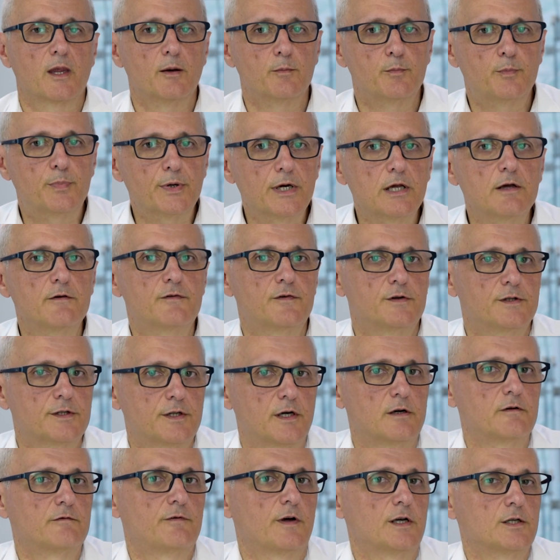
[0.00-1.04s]
brief
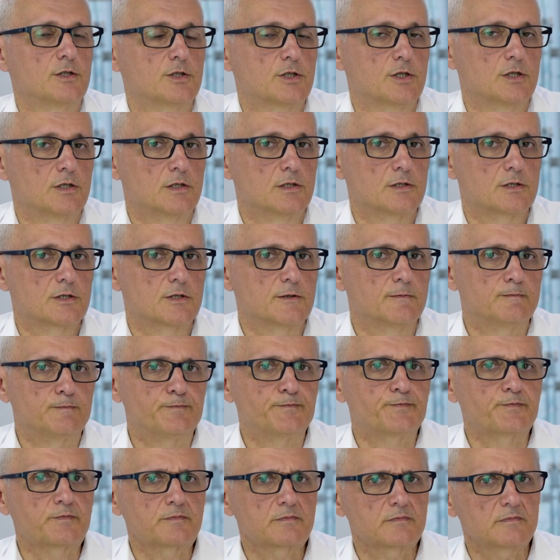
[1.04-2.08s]
interventions
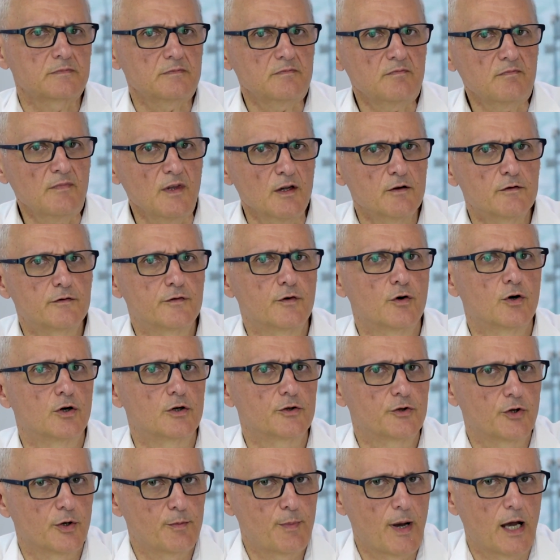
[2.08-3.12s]

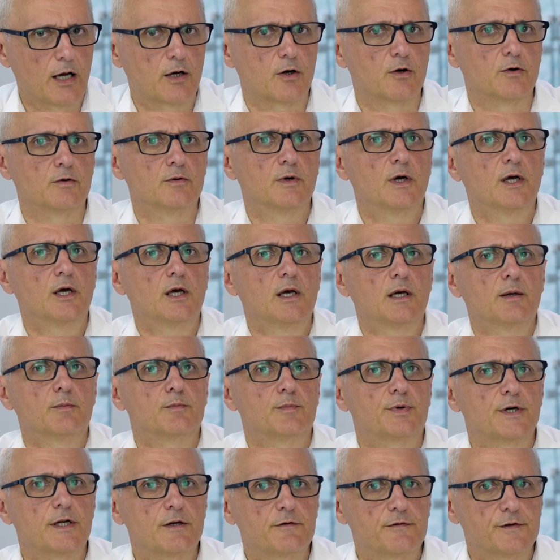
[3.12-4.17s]
for tobacco,
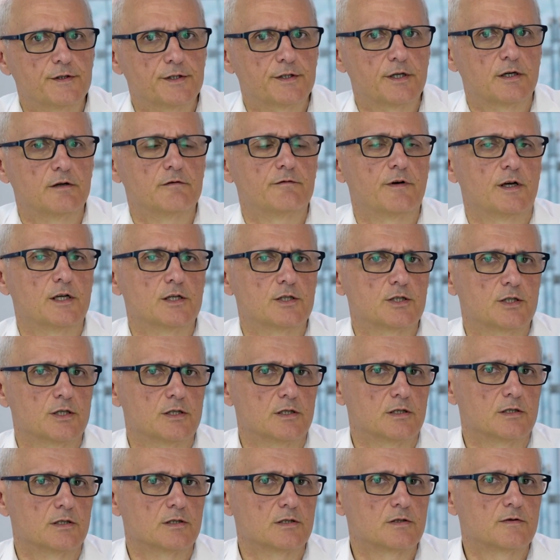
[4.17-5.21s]
brief
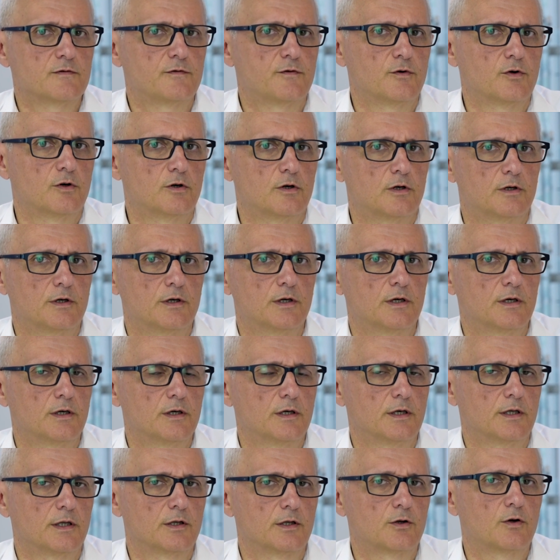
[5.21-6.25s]
interventions for
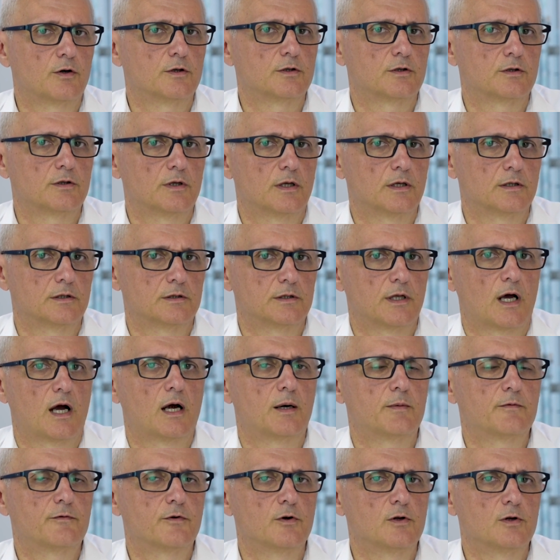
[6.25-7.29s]
the
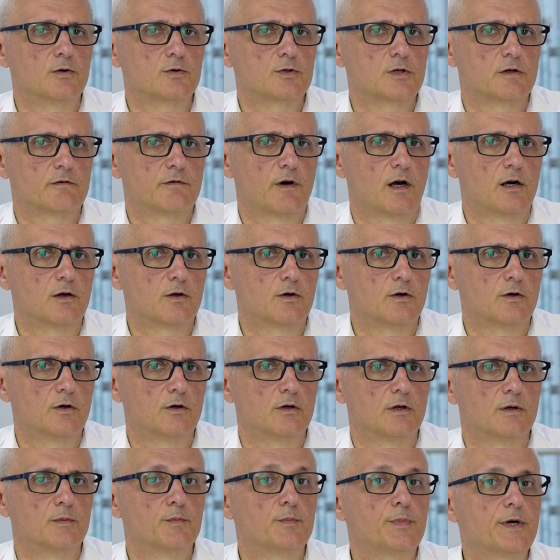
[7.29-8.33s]
harmful use of
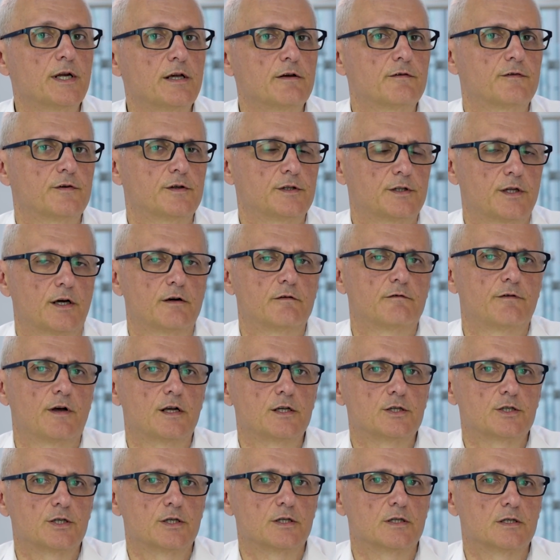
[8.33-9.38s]
alcohol, brief
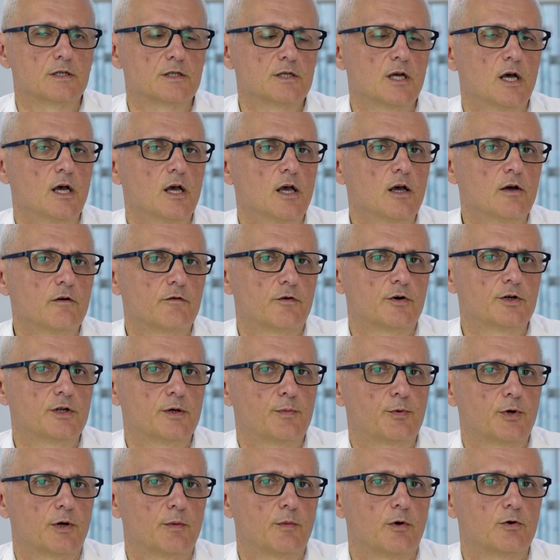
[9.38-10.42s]
interventions for the
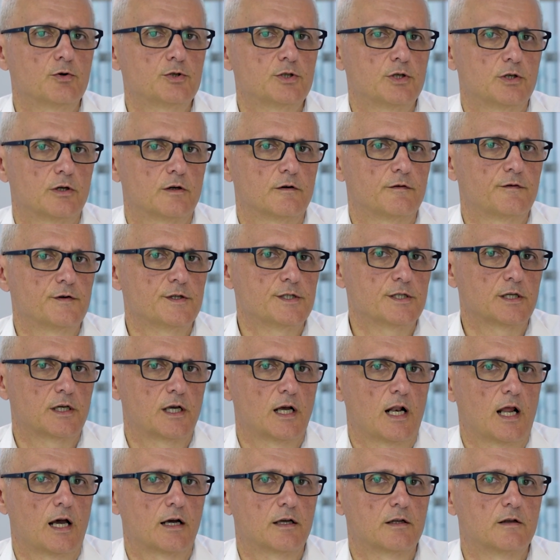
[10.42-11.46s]
promotion of
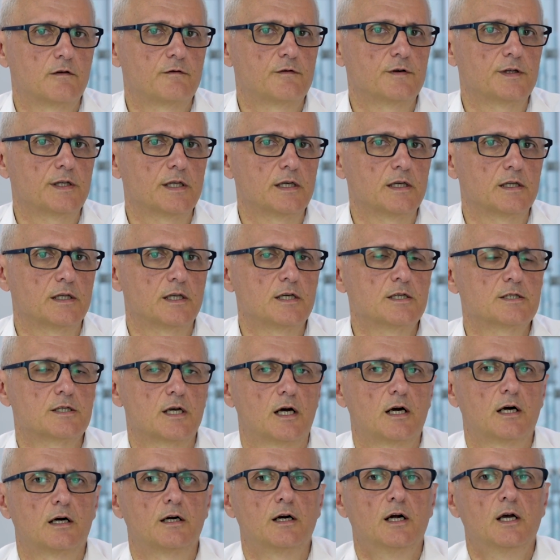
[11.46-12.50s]
physical activity. These
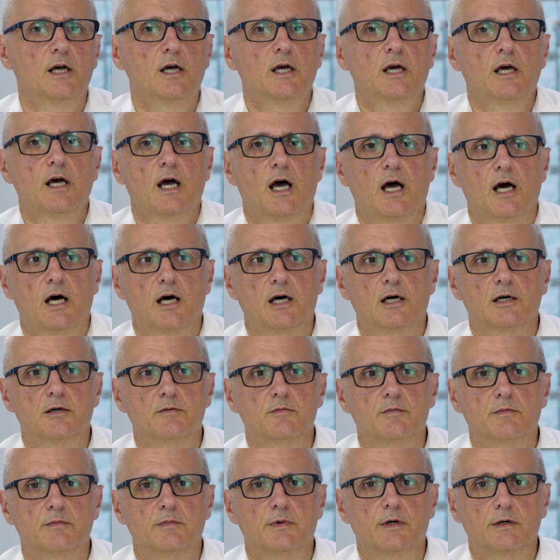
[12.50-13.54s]
are,
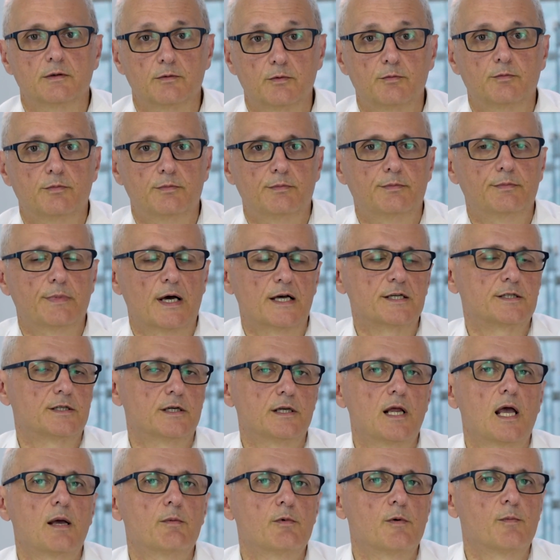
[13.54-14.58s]
as the
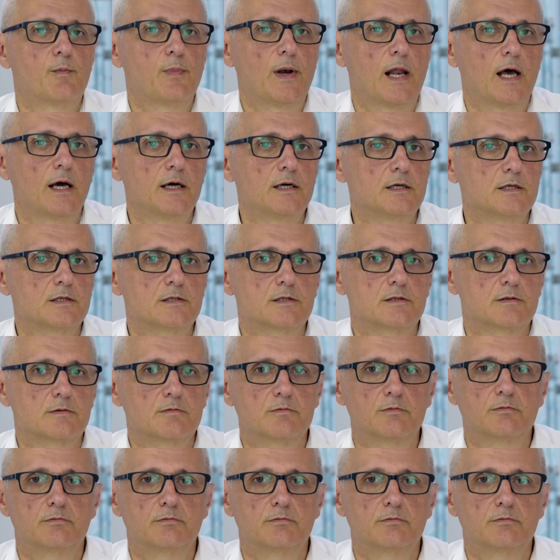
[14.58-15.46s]
name implies,